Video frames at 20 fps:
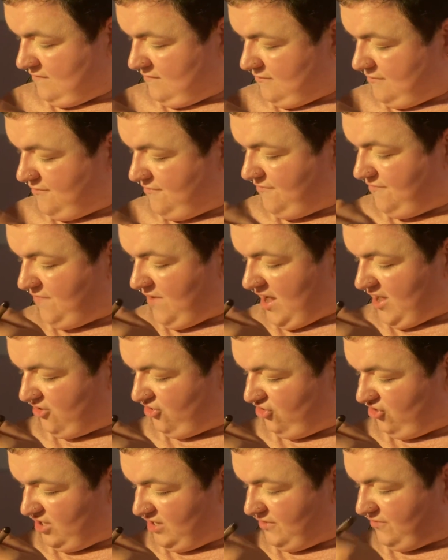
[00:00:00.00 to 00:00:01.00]

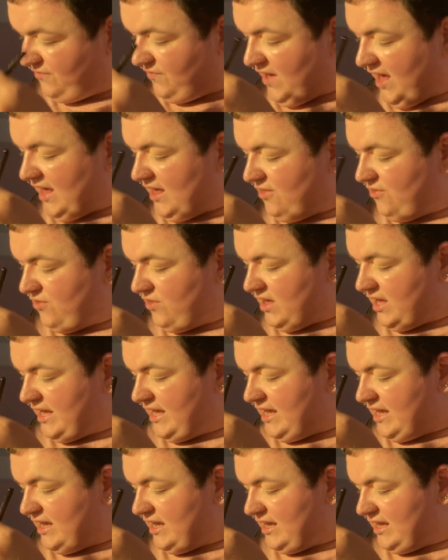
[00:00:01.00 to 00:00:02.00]
Fashion Faith,
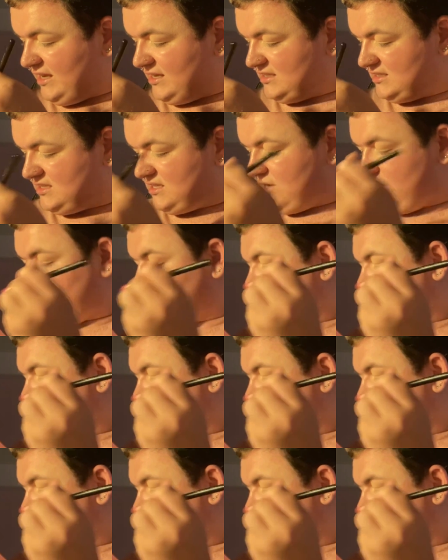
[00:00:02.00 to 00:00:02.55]
it is